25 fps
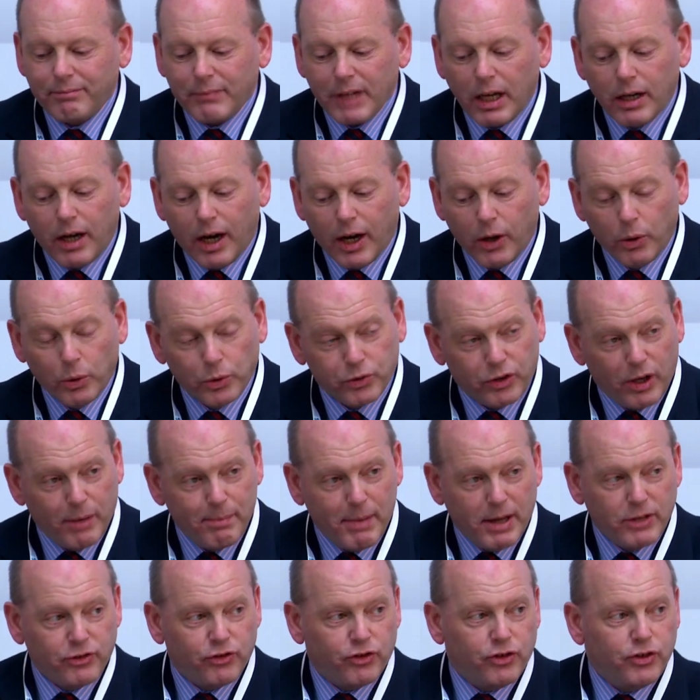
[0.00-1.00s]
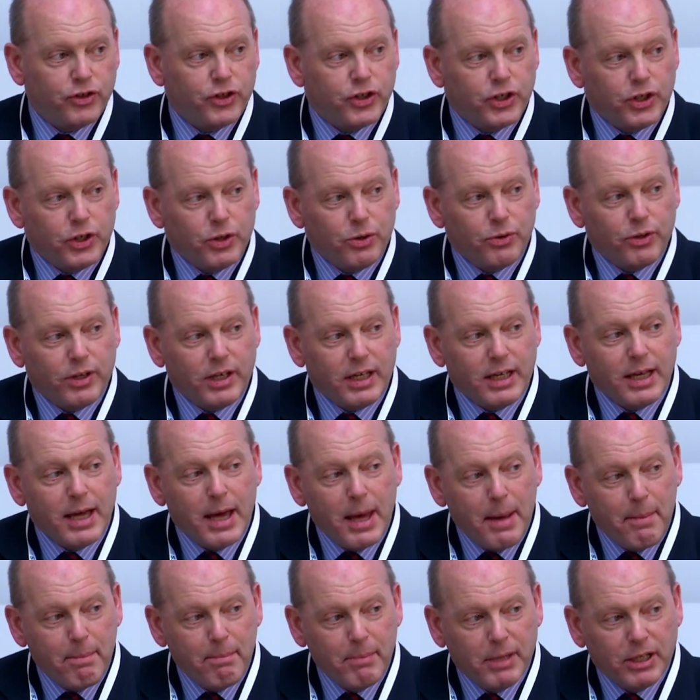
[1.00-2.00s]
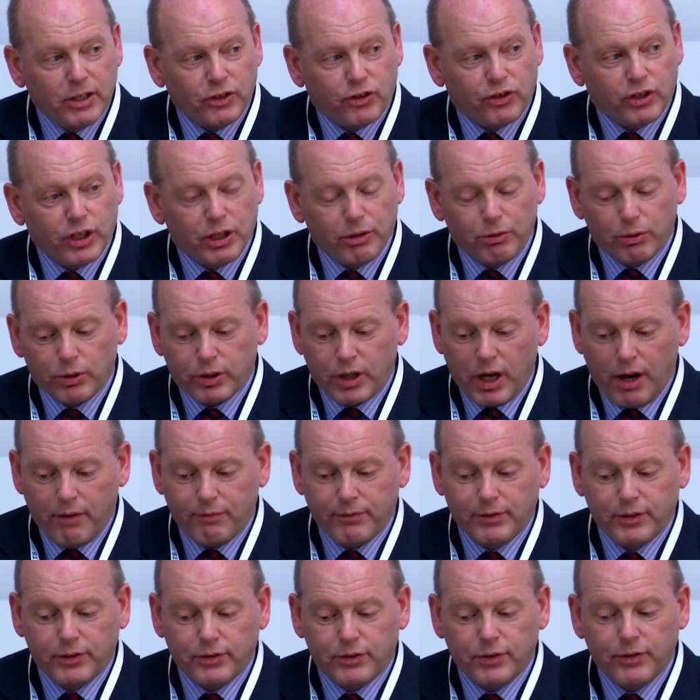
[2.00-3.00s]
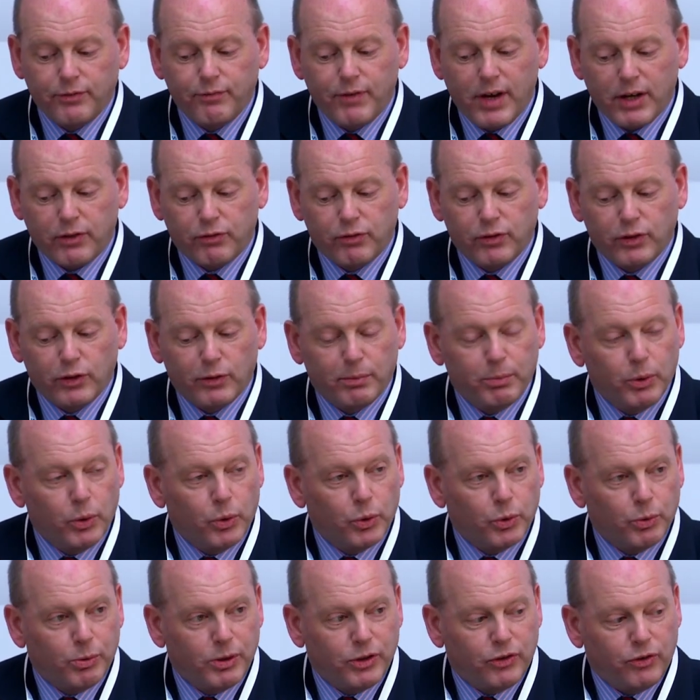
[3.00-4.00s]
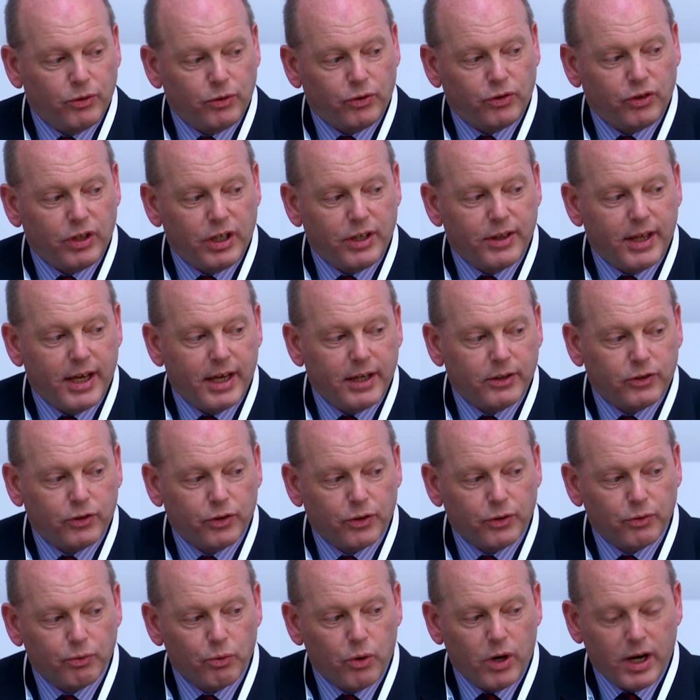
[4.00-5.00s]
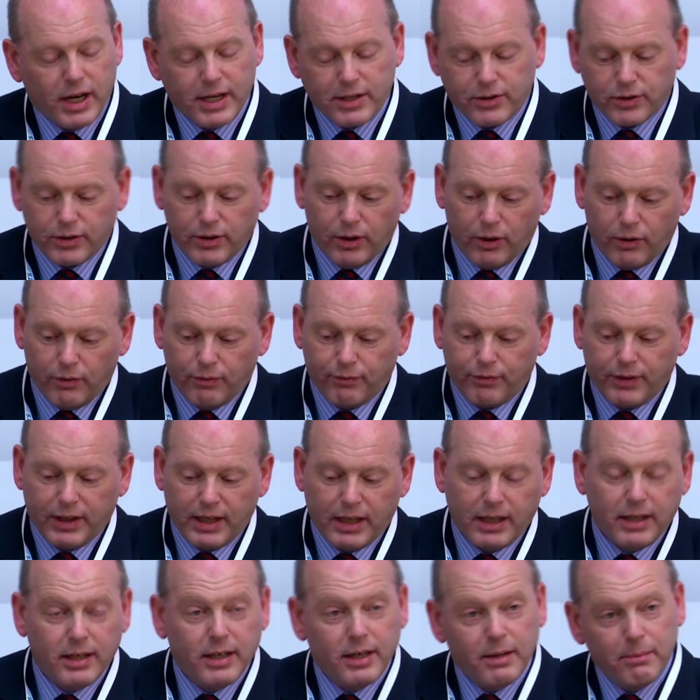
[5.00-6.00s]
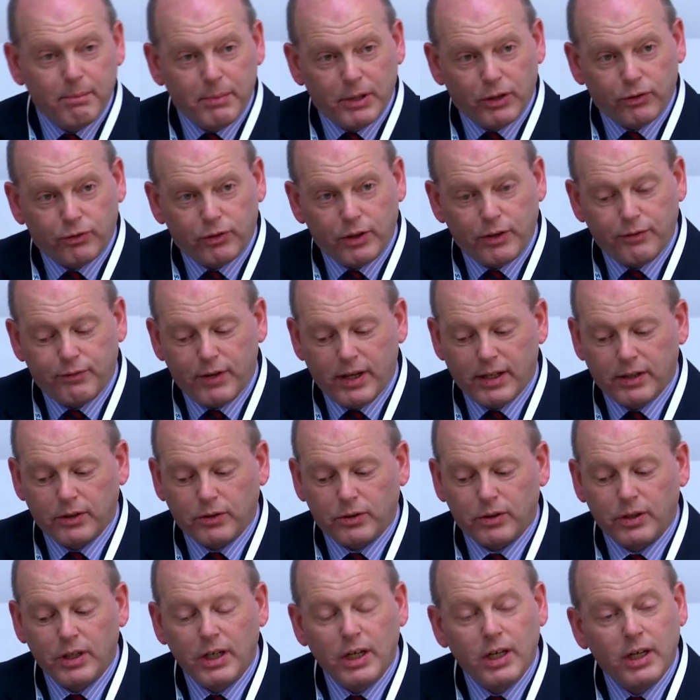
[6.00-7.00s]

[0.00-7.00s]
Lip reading: I also mentioned to you the Ministerial Covenant and Veterans Board, which you see there to the right of the Ministry of Defence.